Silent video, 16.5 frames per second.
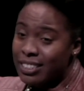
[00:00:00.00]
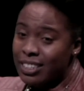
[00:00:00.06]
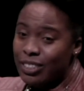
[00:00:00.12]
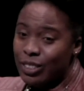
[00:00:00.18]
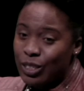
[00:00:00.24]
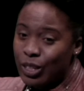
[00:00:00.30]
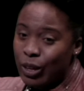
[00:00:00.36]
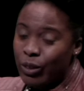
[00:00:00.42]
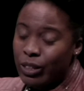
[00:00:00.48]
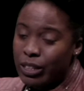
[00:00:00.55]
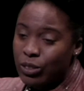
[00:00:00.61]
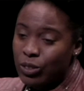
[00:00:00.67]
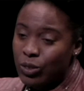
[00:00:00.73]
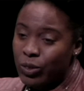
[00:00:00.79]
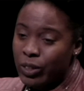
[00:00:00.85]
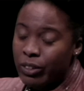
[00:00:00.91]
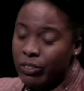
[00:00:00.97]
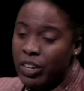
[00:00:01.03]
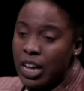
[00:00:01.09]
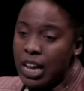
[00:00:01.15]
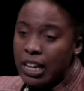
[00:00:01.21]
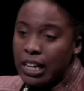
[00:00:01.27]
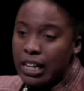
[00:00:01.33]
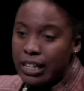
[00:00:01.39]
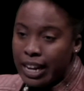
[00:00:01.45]
And so the sort of
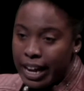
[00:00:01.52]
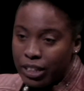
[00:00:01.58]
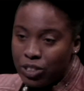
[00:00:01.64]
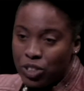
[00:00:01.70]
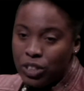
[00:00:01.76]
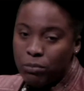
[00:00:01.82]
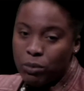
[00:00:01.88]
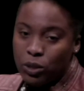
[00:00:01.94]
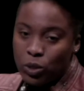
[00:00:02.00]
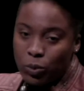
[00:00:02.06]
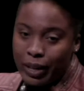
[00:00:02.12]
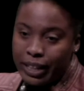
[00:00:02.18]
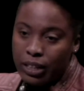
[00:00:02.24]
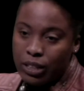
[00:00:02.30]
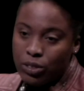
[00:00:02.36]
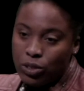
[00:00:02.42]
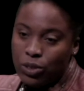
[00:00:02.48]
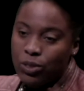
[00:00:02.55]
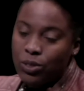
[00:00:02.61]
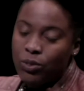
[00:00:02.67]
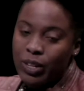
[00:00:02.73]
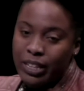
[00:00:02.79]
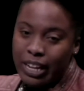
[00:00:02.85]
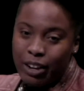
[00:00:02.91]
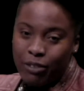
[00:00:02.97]
connection between the two
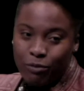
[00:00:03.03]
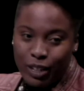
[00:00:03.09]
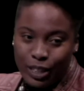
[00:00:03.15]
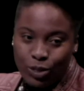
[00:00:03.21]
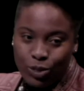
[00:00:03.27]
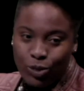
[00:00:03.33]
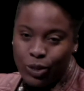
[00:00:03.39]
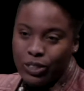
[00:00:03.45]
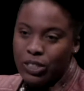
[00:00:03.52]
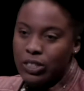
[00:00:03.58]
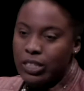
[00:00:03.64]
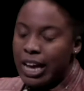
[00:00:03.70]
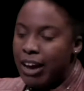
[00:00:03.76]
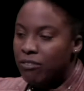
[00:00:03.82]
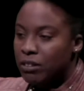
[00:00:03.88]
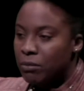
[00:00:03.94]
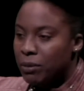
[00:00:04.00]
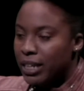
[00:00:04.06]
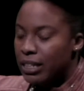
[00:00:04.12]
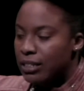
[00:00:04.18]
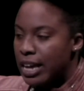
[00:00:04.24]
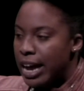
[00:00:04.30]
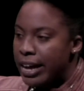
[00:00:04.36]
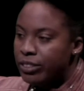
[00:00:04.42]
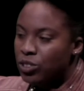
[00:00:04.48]
and that resources have to be
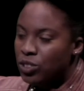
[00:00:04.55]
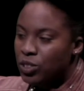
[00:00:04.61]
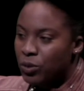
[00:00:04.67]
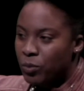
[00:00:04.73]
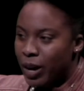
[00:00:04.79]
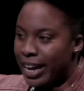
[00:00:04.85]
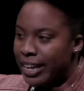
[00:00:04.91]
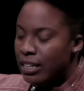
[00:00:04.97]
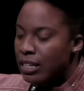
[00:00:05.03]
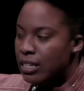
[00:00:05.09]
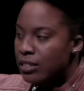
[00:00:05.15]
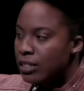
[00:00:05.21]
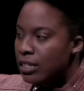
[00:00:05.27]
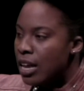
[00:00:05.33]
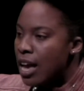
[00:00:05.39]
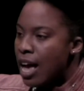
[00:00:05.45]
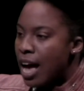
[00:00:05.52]
attached to whiteness,